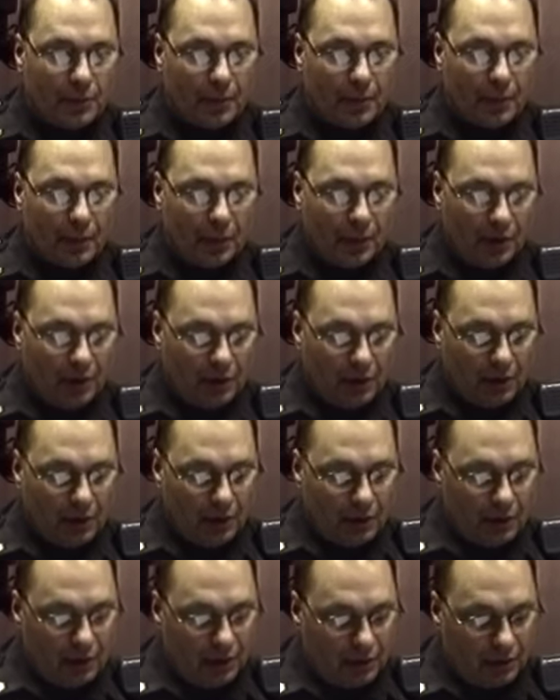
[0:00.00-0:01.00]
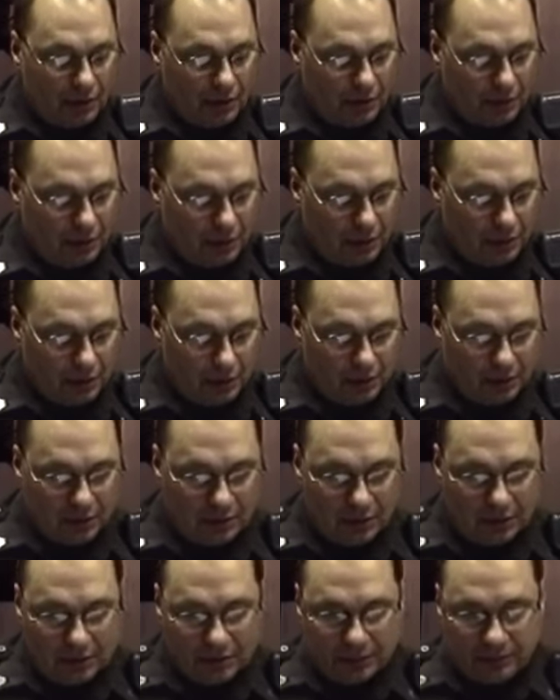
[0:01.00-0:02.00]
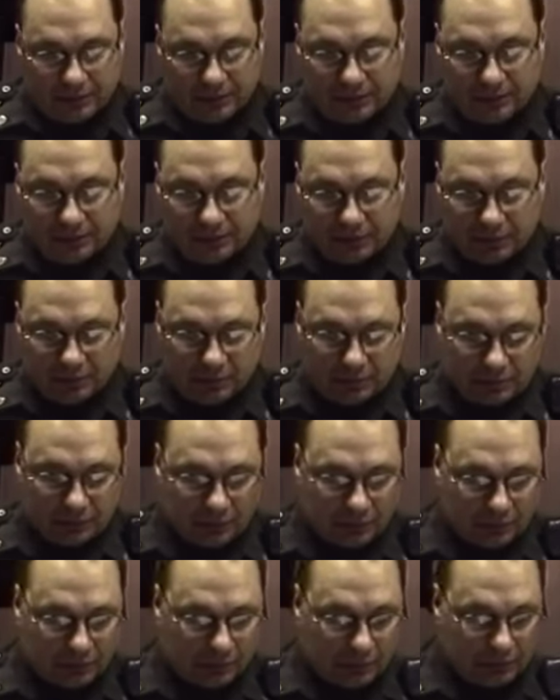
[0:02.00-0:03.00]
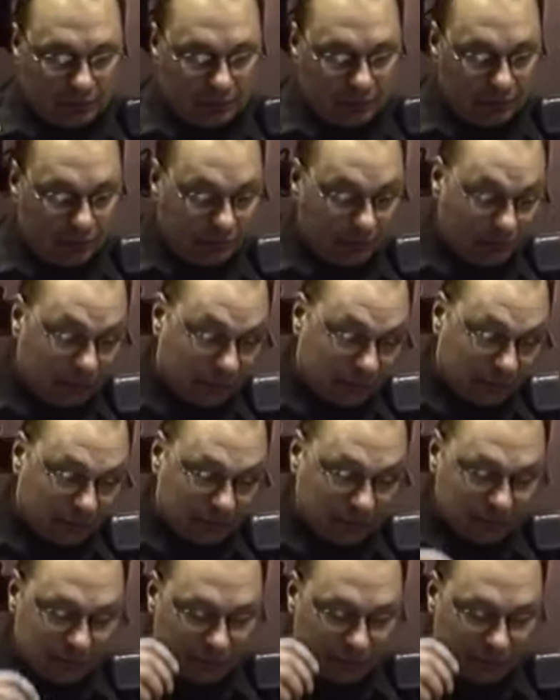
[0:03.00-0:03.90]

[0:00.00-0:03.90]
Nothing is said.